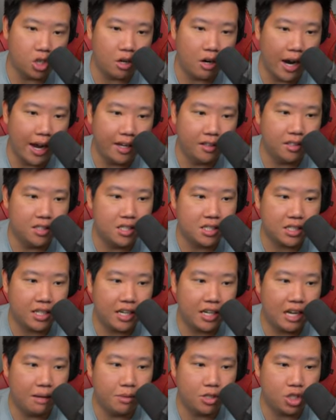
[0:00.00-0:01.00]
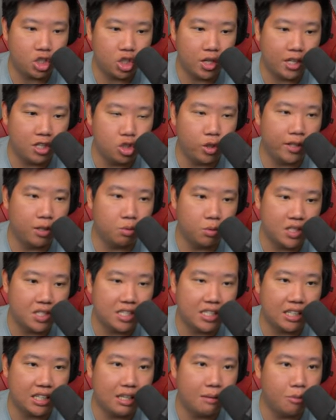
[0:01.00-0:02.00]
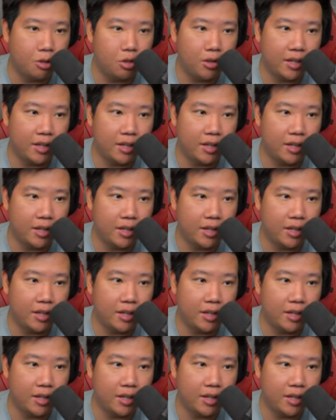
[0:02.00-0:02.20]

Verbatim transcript: All right. These cannot be changed. You can reset them and you